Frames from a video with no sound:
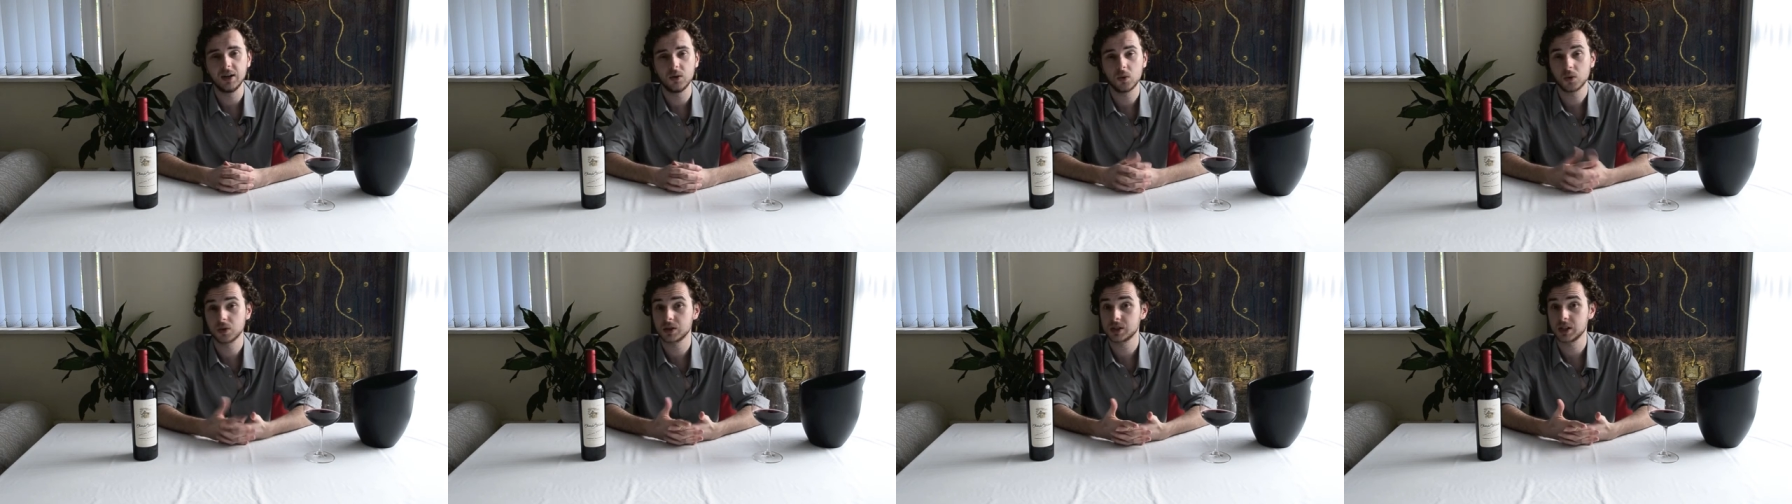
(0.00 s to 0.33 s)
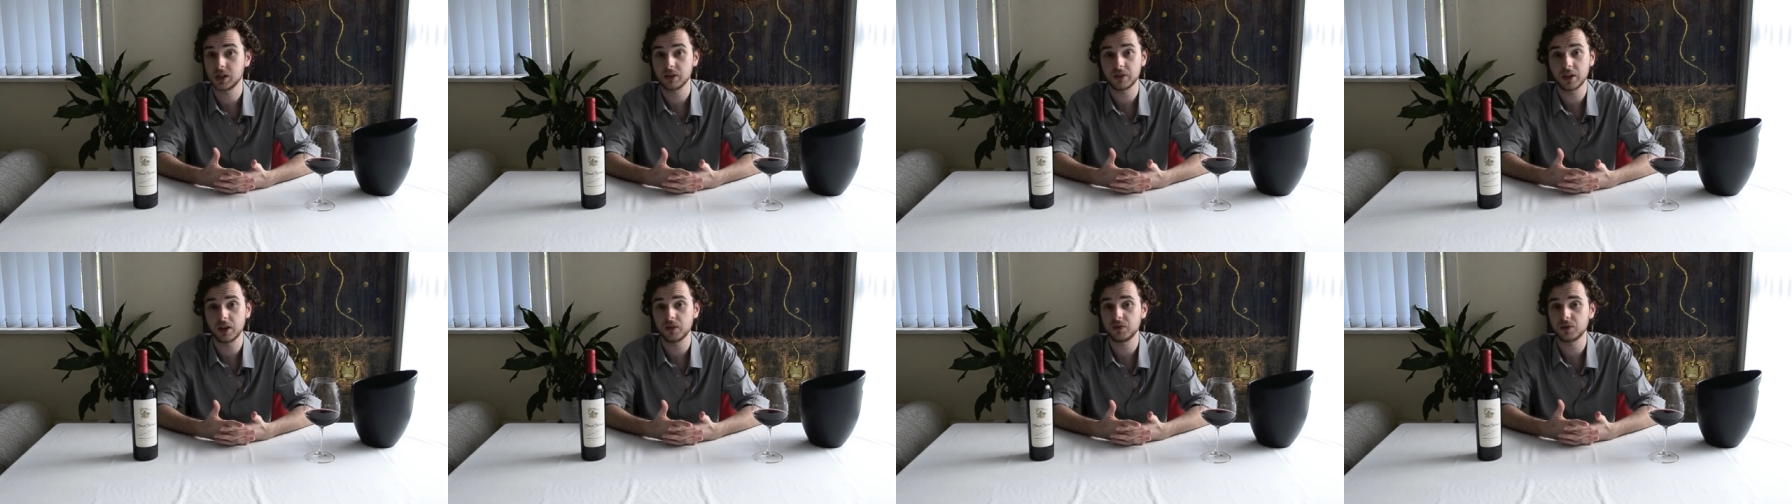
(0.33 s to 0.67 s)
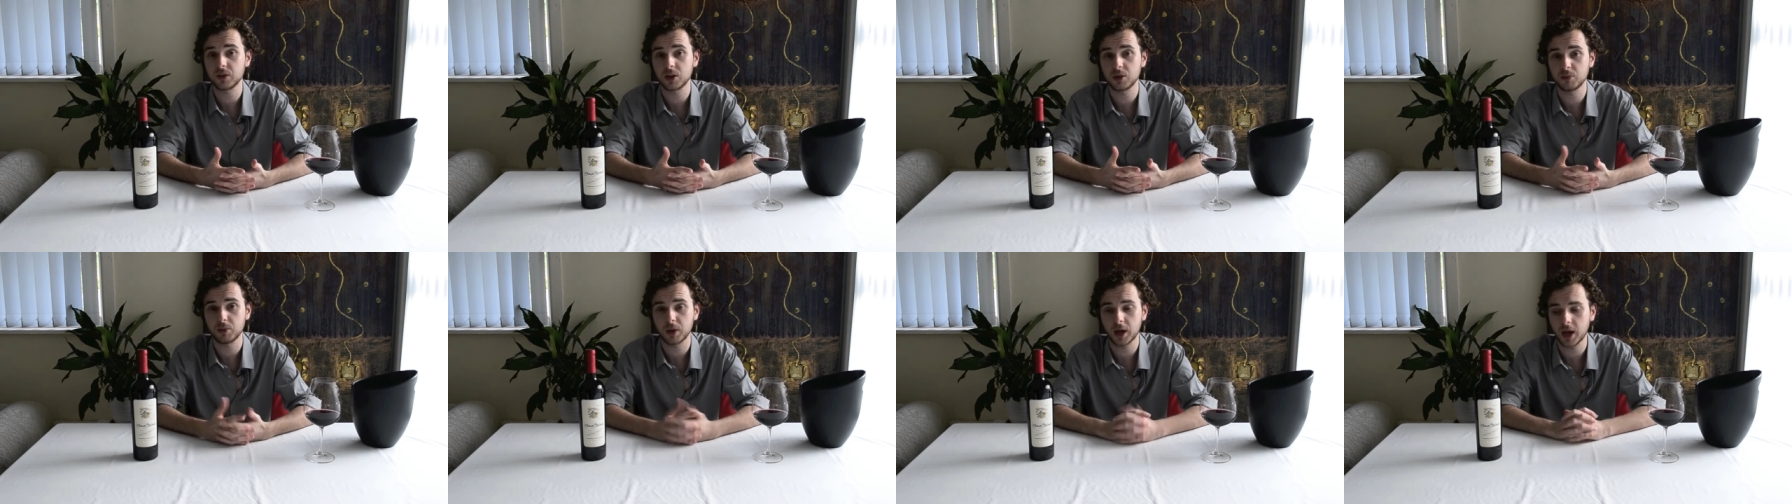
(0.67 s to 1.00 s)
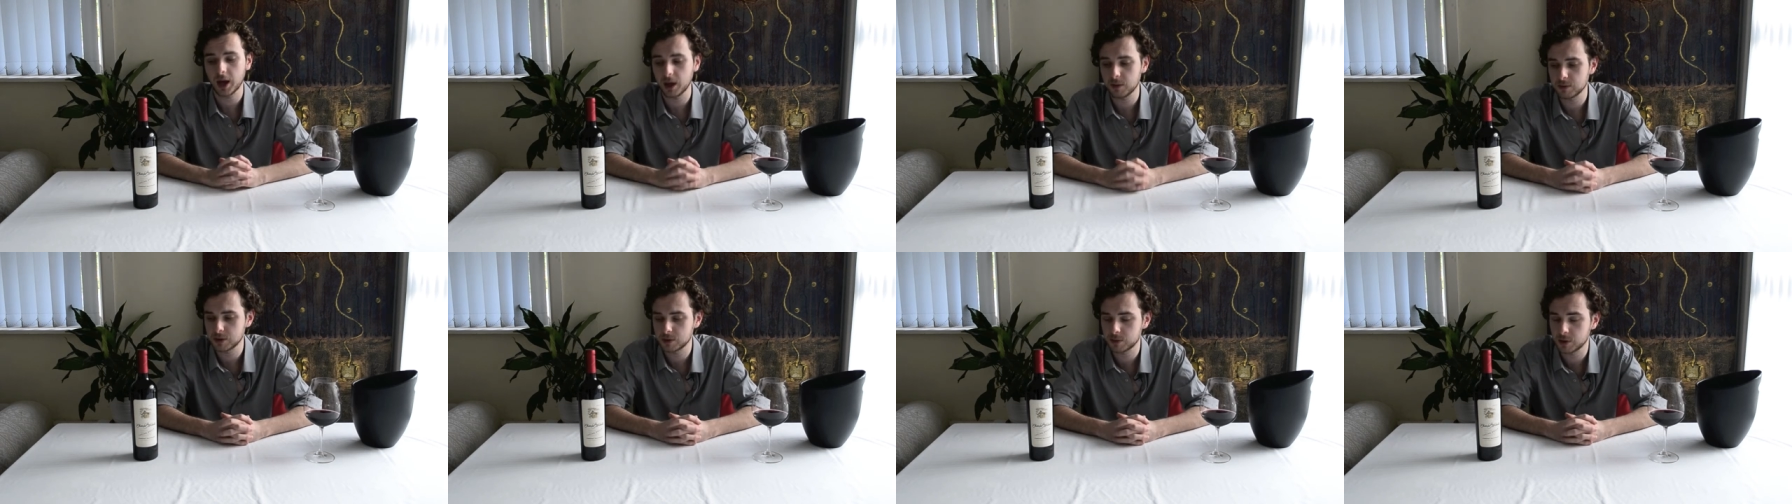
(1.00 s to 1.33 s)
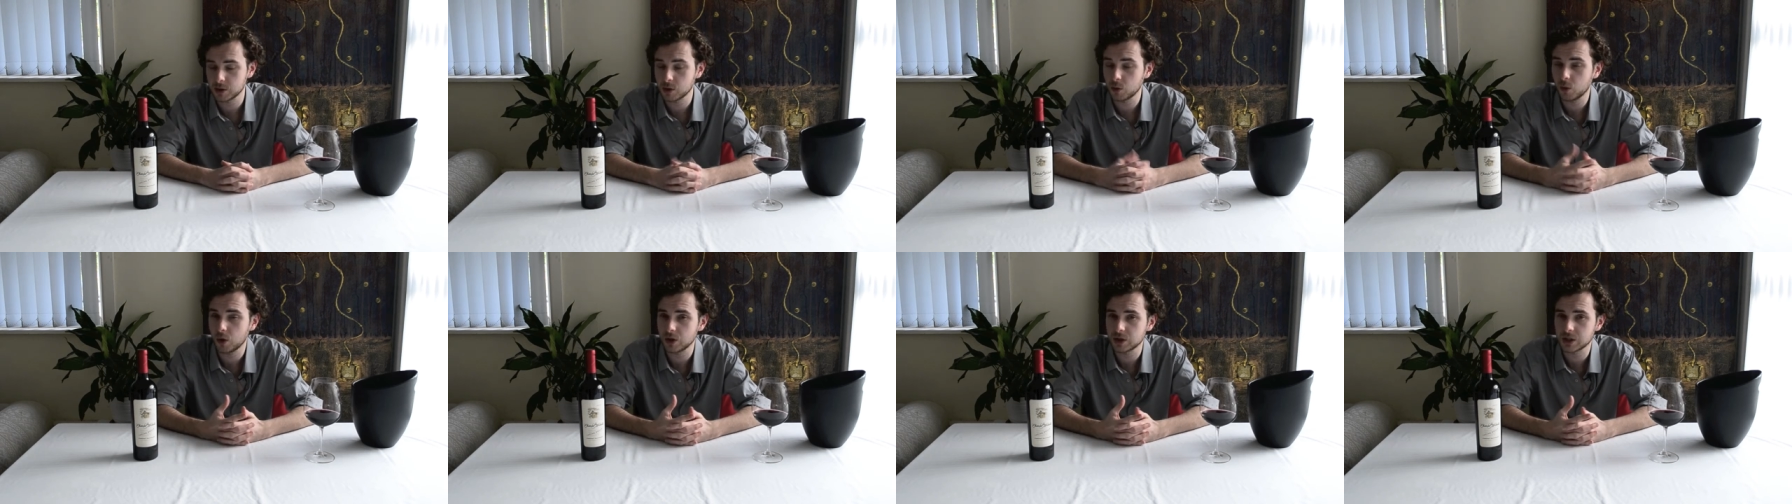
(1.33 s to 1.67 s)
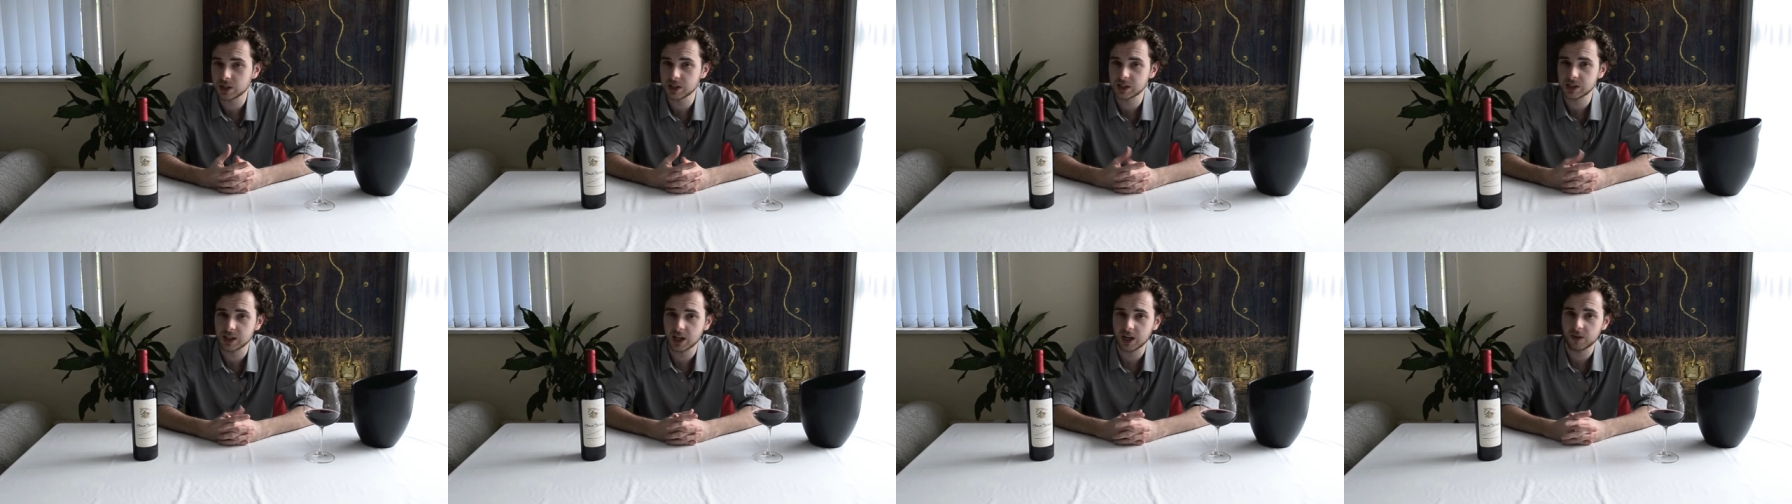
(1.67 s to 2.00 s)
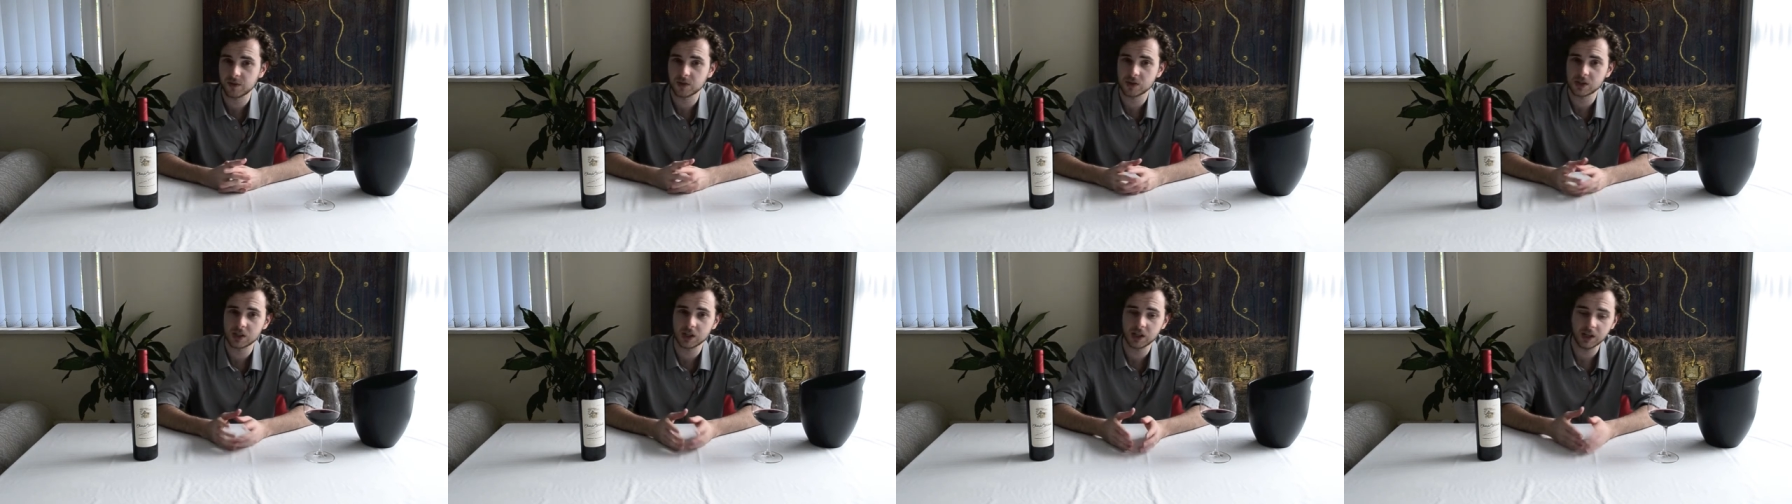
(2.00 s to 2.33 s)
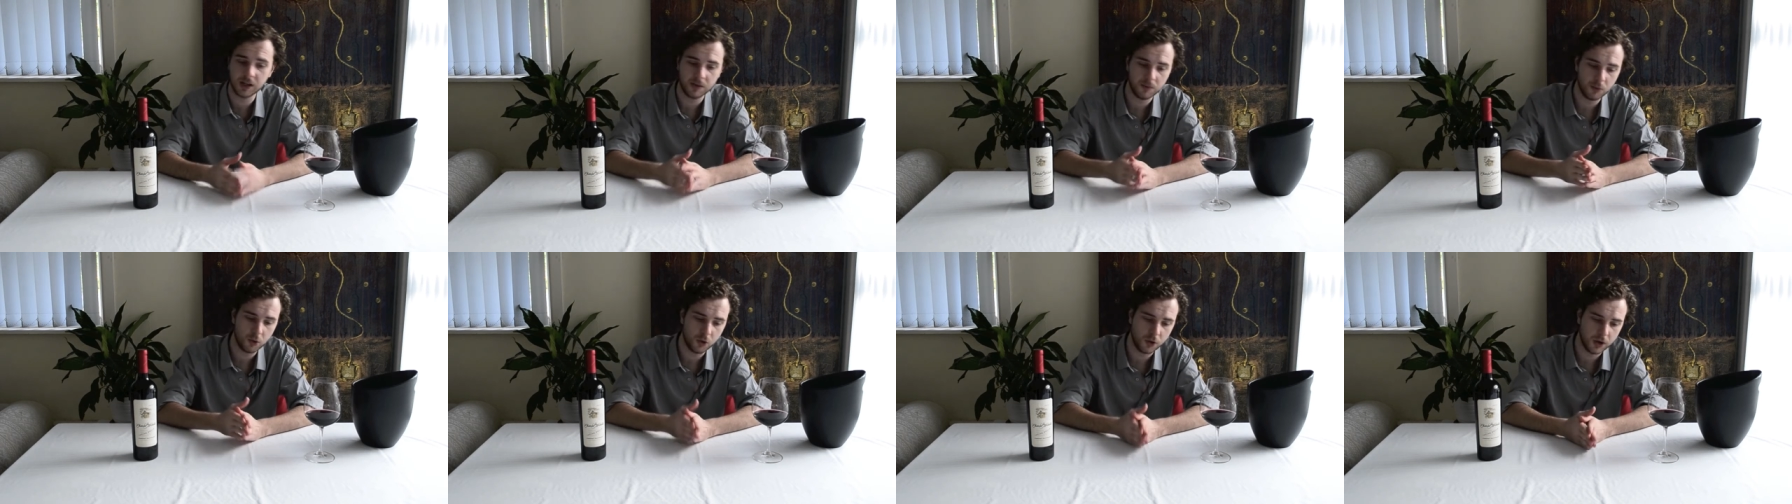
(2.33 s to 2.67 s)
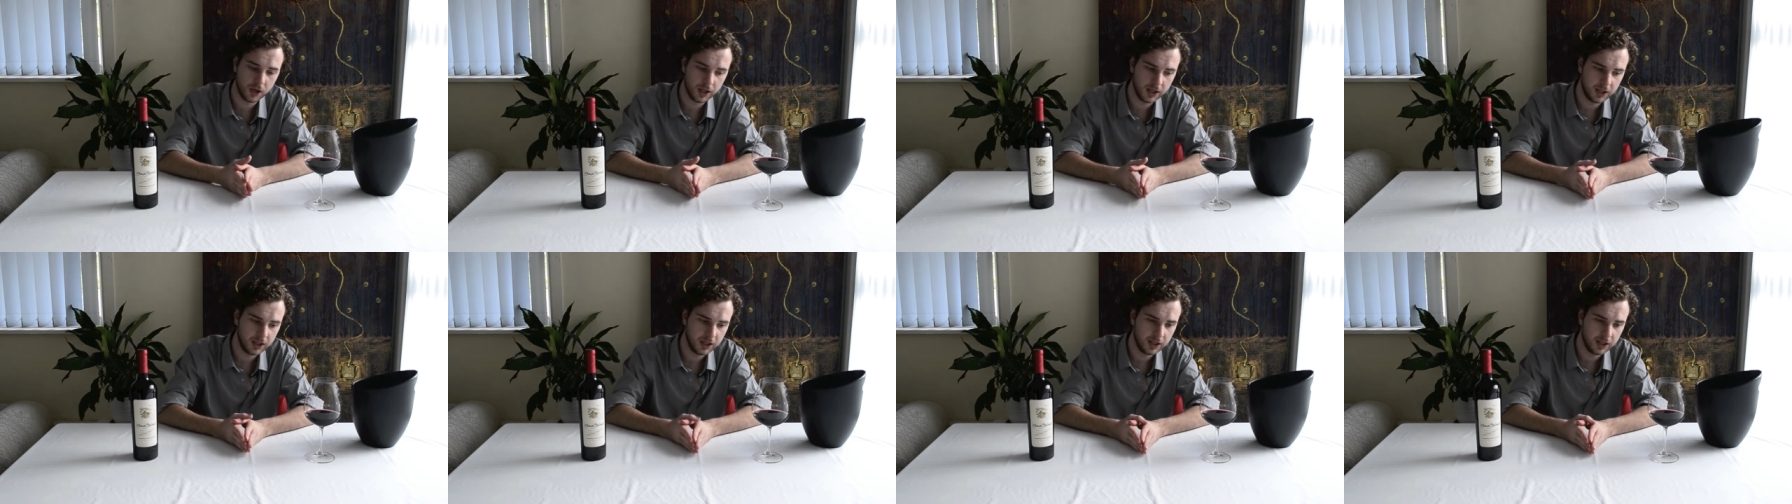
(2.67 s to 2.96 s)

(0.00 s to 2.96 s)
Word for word: or South Africa perhaps, but you're wanting to have a slightly more,